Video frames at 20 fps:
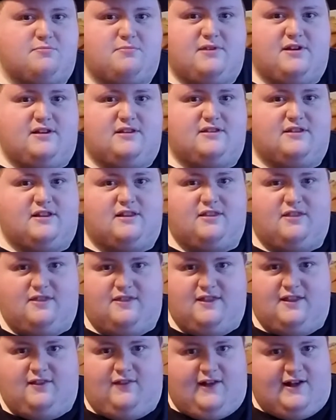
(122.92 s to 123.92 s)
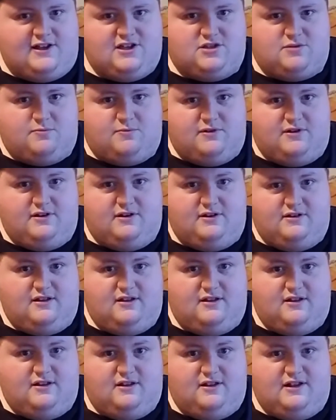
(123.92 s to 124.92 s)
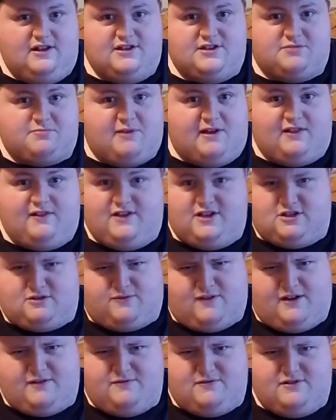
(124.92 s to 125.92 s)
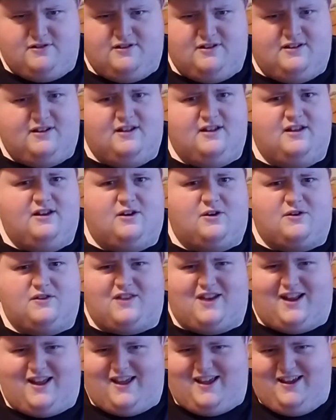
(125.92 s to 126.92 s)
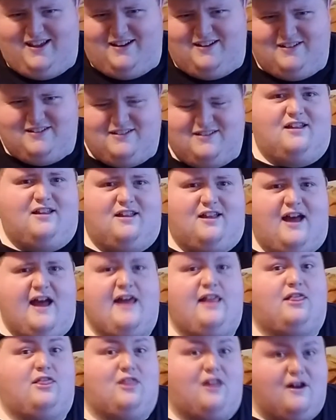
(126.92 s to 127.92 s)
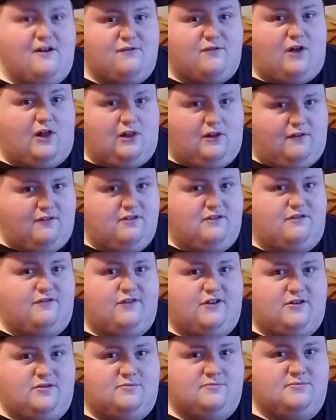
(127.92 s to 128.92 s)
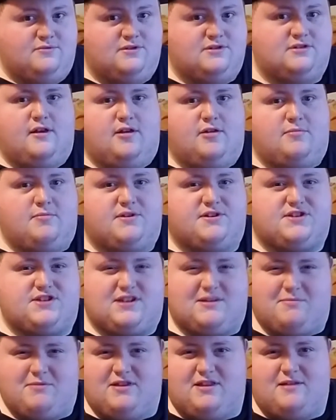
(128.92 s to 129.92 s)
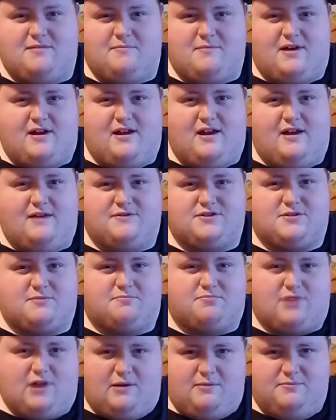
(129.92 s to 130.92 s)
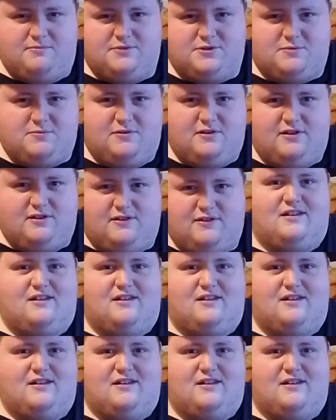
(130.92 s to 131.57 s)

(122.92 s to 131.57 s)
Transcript: mean that the last one is my least favorite, or that I hate it. I love all of the films, but some of them I have some problems with.